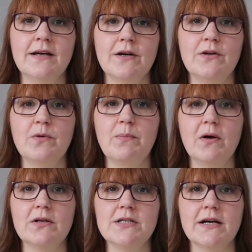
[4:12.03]
I do
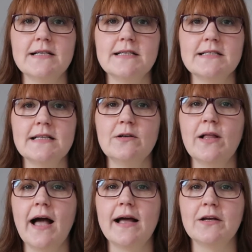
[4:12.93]
apologise. There's a little
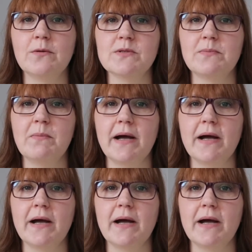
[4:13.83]
hand comes up on